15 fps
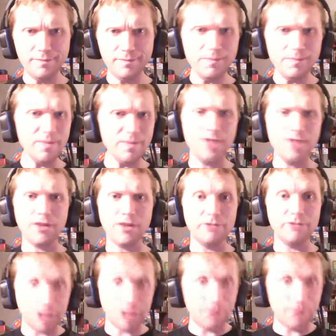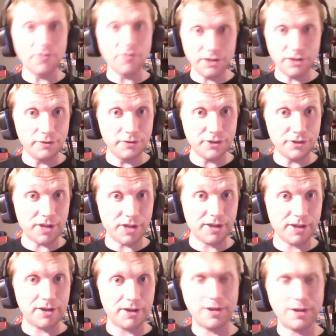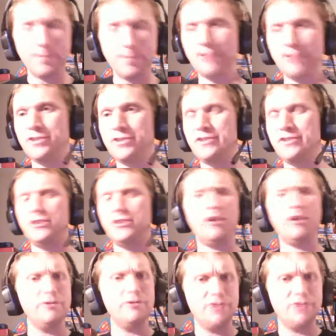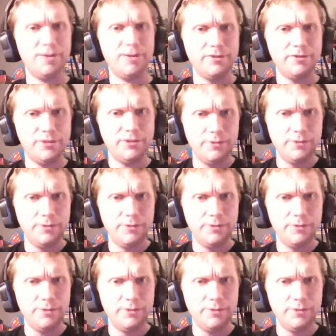even though I was definitely doing Gen Con on a budget this year, I was able to